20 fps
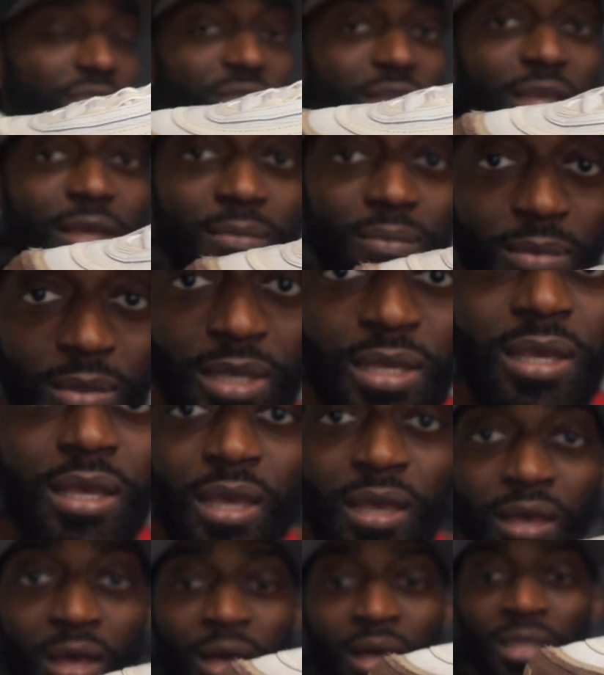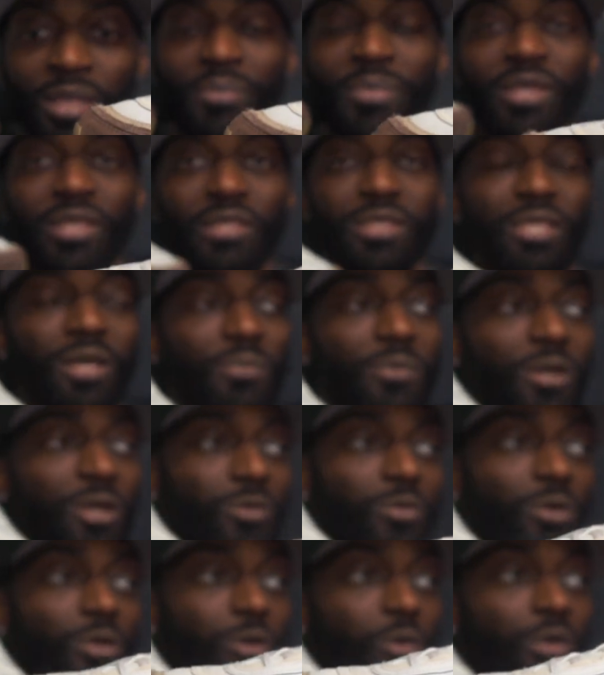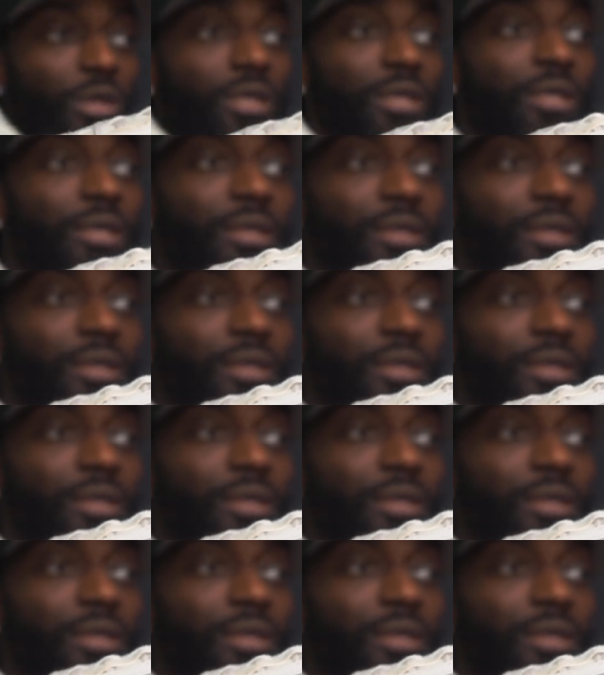flame. Let me get a thumbnail real quick.